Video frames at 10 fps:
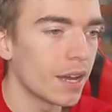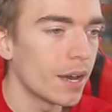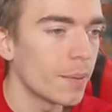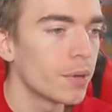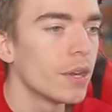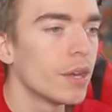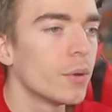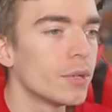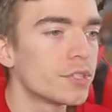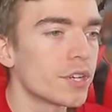up,
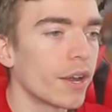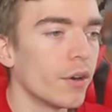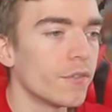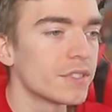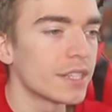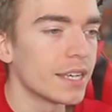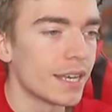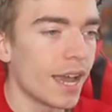which I obviously